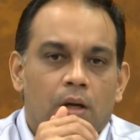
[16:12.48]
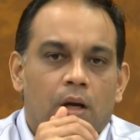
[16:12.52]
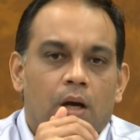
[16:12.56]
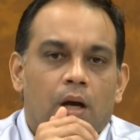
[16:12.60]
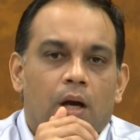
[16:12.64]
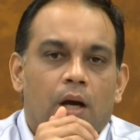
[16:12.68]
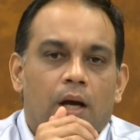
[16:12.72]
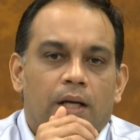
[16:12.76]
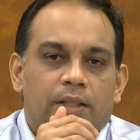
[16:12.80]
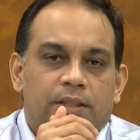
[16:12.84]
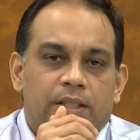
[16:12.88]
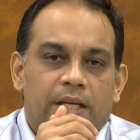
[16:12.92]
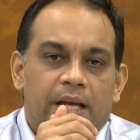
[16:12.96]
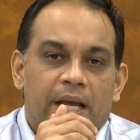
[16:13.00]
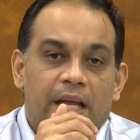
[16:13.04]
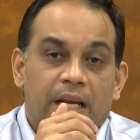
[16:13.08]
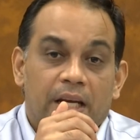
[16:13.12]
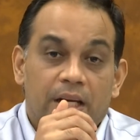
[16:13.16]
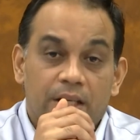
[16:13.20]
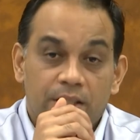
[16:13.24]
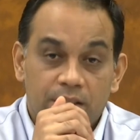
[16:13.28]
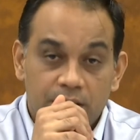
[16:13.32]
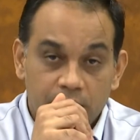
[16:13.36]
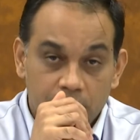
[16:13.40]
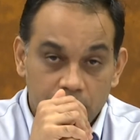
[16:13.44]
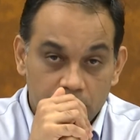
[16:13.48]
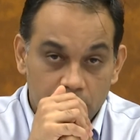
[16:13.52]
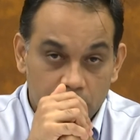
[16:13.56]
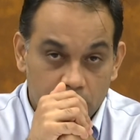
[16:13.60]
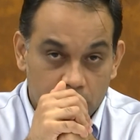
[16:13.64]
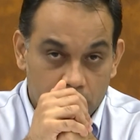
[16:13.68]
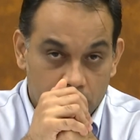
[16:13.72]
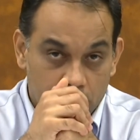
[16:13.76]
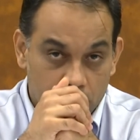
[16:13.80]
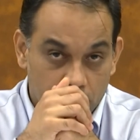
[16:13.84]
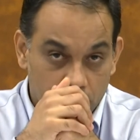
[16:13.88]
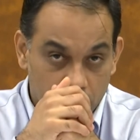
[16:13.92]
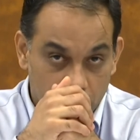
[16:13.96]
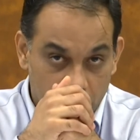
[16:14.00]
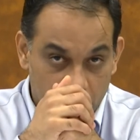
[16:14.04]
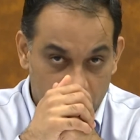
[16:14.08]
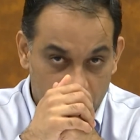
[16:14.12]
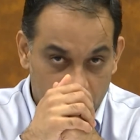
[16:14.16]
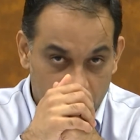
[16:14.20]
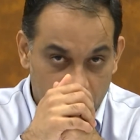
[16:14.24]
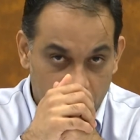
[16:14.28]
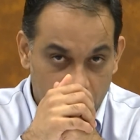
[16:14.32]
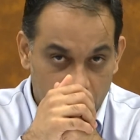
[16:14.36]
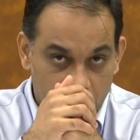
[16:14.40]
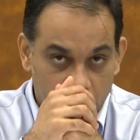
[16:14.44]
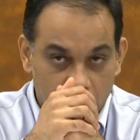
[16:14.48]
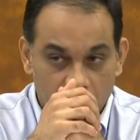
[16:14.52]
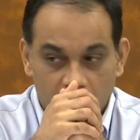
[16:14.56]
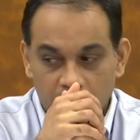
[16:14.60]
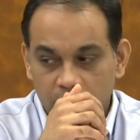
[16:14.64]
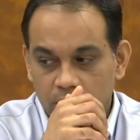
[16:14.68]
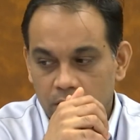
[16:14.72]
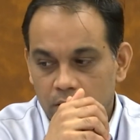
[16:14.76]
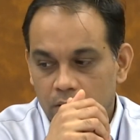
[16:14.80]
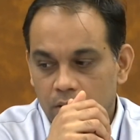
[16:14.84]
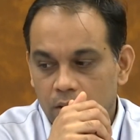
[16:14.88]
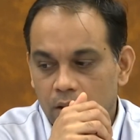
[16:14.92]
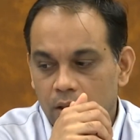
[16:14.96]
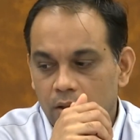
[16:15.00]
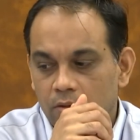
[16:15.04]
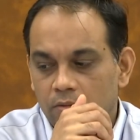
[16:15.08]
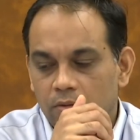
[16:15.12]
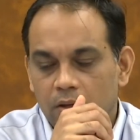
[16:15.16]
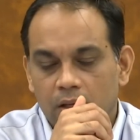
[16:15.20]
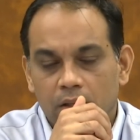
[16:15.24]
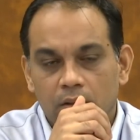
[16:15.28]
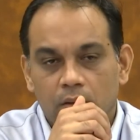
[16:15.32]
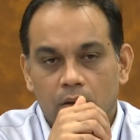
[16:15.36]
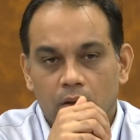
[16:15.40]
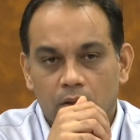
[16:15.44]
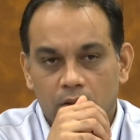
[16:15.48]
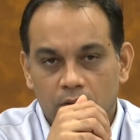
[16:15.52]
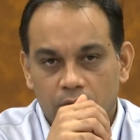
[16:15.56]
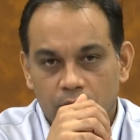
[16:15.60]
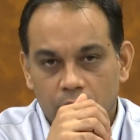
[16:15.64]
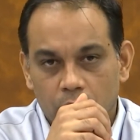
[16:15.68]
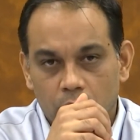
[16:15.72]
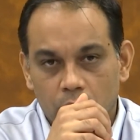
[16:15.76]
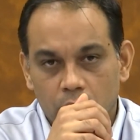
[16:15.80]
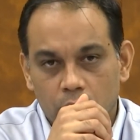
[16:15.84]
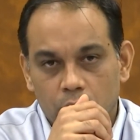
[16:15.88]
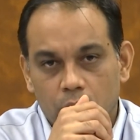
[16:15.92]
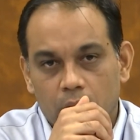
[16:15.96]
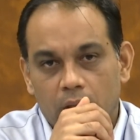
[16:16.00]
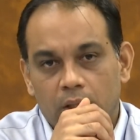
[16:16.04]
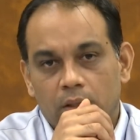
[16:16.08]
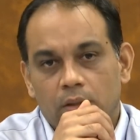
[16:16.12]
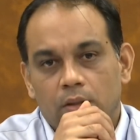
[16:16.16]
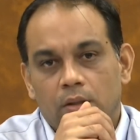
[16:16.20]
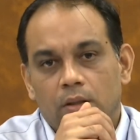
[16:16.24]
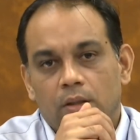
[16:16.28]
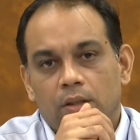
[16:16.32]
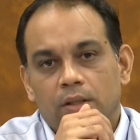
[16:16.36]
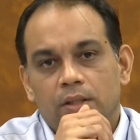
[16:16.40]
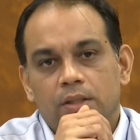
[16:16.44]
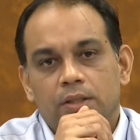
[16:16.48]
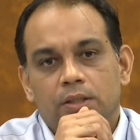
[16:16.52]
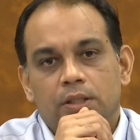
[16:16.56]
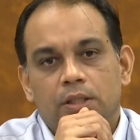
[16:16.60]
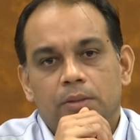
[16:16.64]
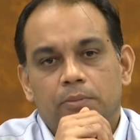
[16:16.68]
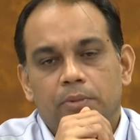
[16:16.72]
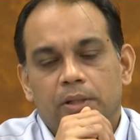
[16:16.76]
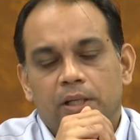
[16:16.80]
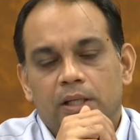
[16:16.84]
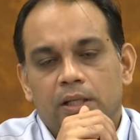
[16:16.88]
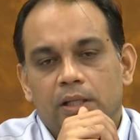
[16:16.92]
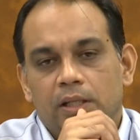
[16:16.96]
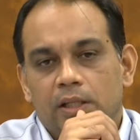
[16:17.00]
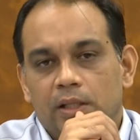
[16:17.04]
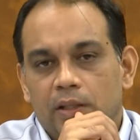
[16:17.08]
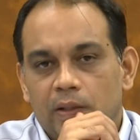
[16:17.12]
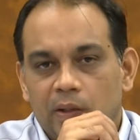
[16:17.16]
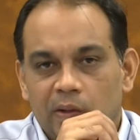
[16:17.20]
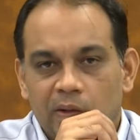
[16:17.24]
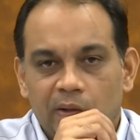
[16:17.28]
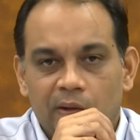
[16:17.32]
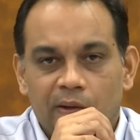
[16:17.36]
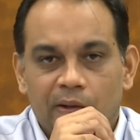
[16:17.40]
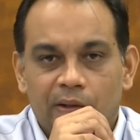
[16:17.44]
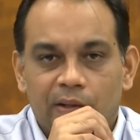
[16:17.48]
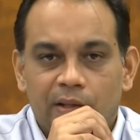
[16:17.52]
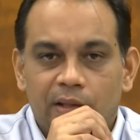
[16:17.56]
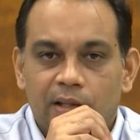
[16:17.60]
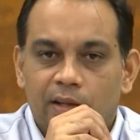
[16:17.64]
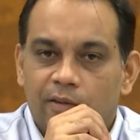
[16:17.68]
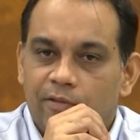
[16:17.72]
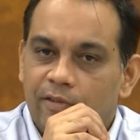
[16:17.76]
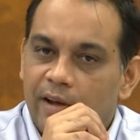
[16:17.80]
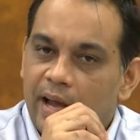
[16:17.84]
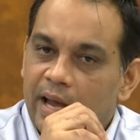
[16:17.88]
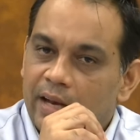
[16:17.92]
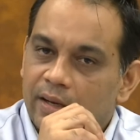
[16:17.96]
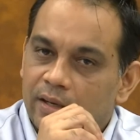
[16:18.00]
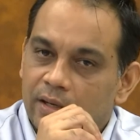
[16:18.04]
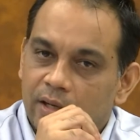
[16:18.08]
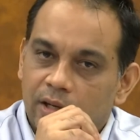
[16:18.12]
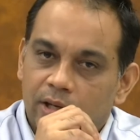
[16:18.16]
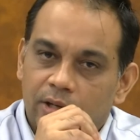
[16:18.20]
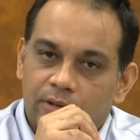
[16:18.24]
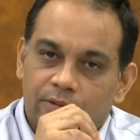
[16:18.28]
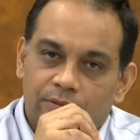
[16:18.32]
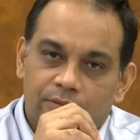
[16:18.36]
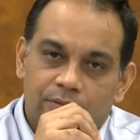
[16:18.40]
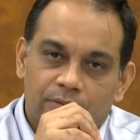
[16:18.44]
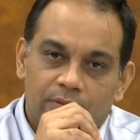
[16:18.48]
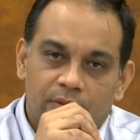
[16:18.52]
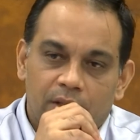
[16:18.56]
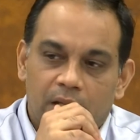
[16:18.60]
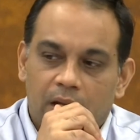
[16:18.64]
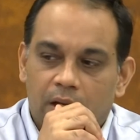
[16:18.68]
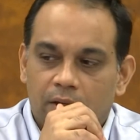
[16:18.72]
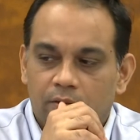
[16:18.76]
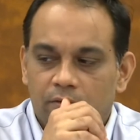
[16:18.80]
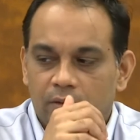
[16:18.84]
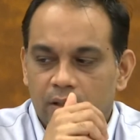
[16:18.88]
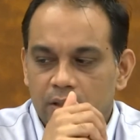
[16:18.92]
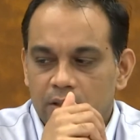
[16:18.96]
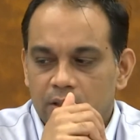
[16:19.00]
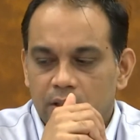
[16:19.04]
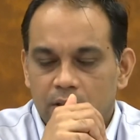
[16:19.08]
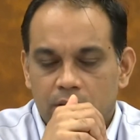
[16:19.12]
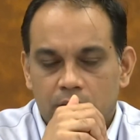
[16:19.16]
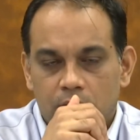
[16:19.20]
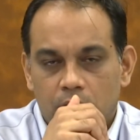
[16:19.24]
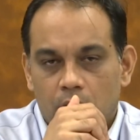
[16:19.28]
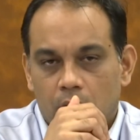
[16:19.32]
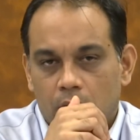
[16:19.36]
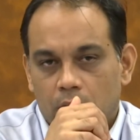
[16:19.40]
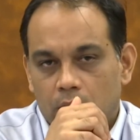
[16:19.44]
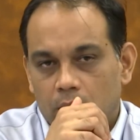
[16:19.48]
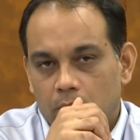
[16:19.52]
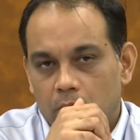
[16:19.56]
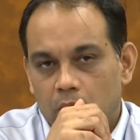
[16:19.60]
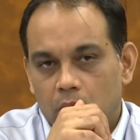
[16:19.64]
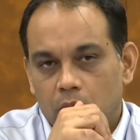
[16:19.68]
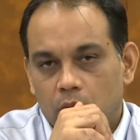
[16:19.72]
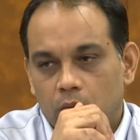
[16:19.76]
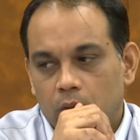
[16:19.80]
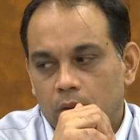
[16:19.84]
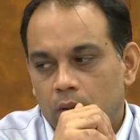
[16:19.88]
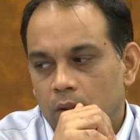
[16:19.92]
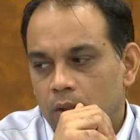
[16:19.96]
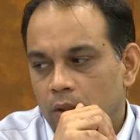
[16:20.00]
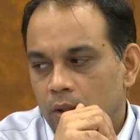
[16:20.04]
as an energy metric, and the third one or the fourth one is typically the fan curve that we just talked about.